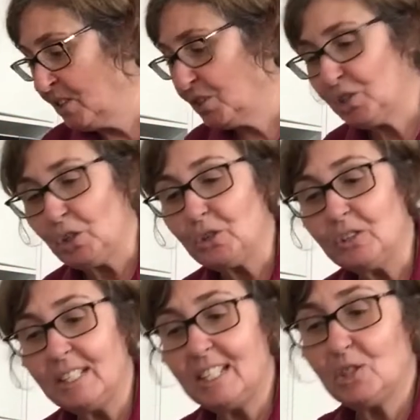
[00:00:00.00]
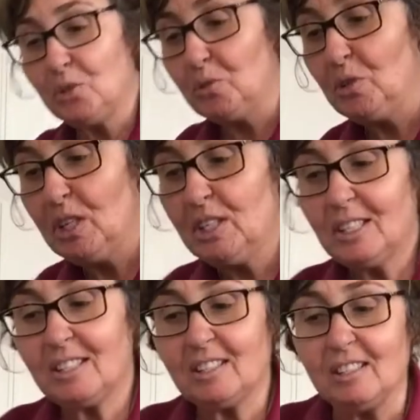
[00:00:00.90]
So you need to
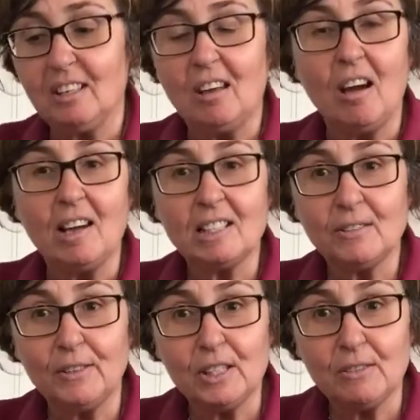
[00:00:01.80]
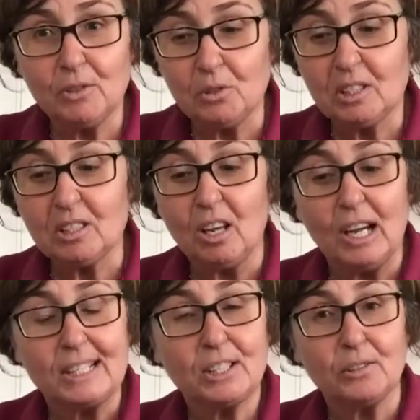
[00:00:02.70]
first of all,
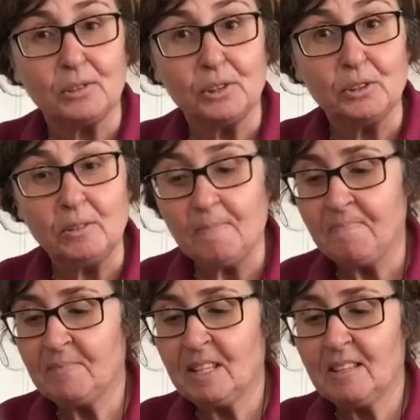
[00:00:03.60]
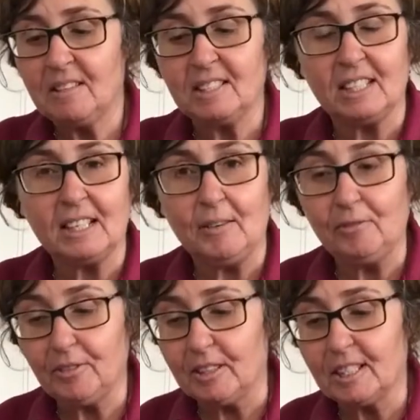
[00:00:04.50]
slice through the
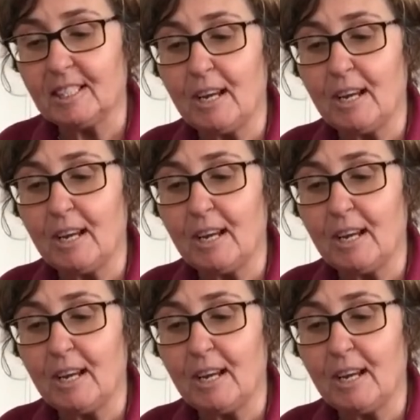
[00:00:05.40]
circumference.